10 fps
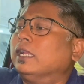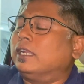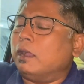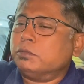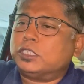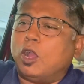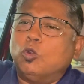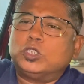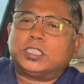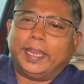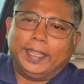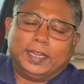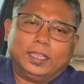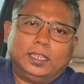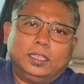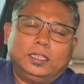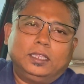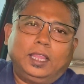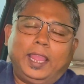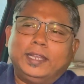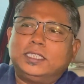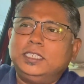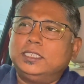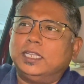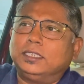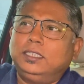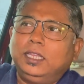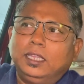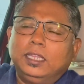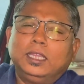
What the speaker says: comes outside and sees that the